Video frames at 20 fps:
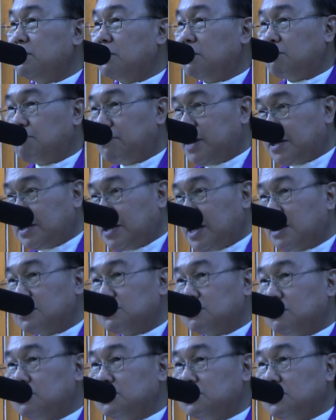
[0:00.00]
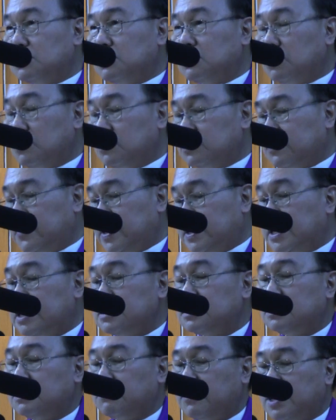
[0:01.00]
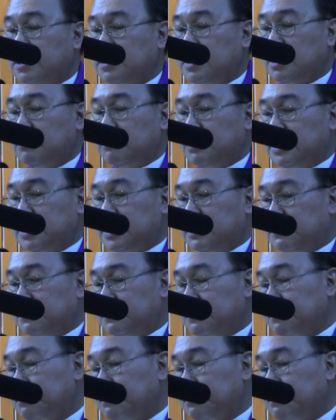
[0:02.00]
your bad luck also goes away. That's the way they believe.